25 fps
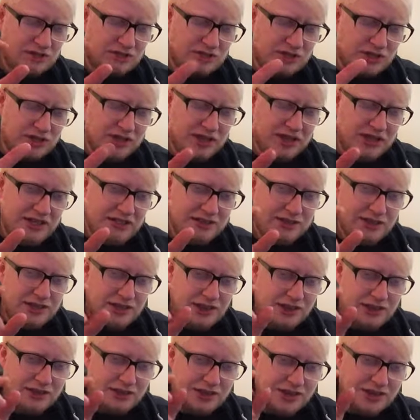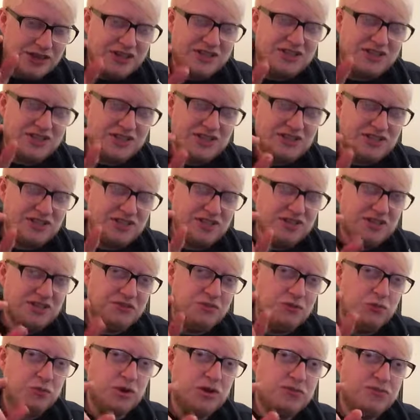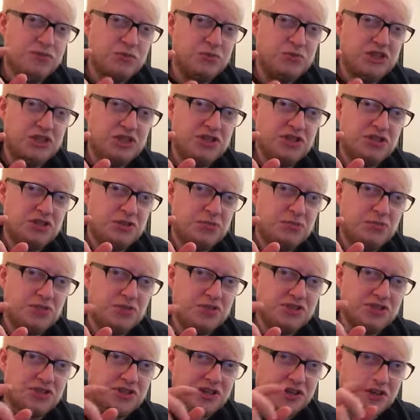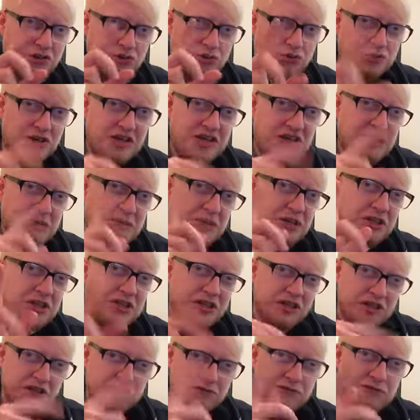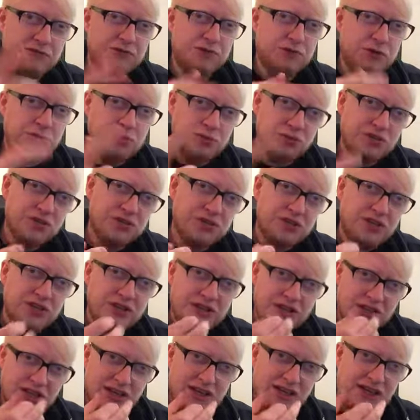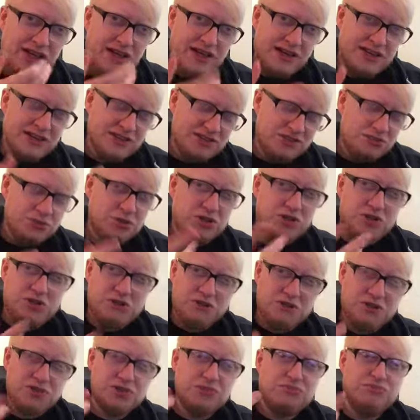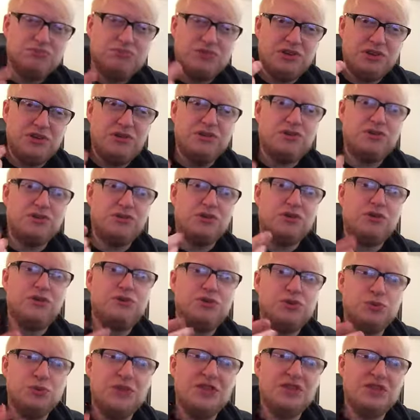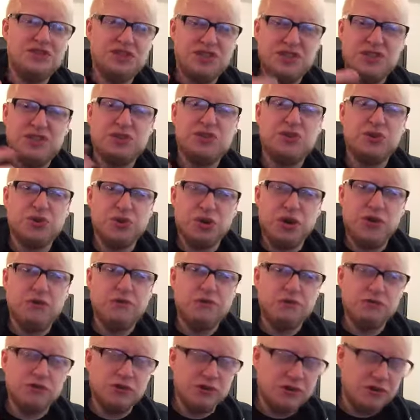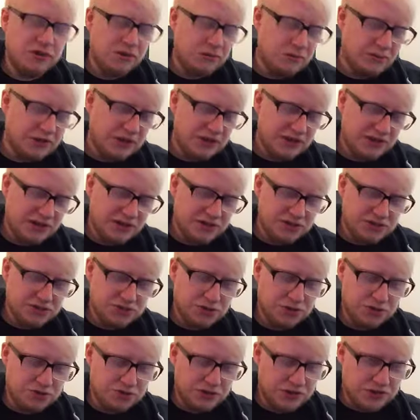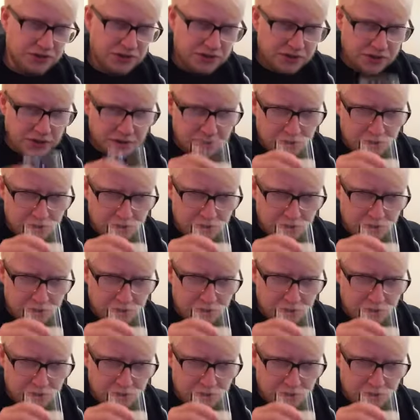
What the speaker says: the consistency of a Werther's Original, but it's like cream and like a fruit. And it's one of those, you know, sort of sweets that you suck on for a little bit, that sort of thing.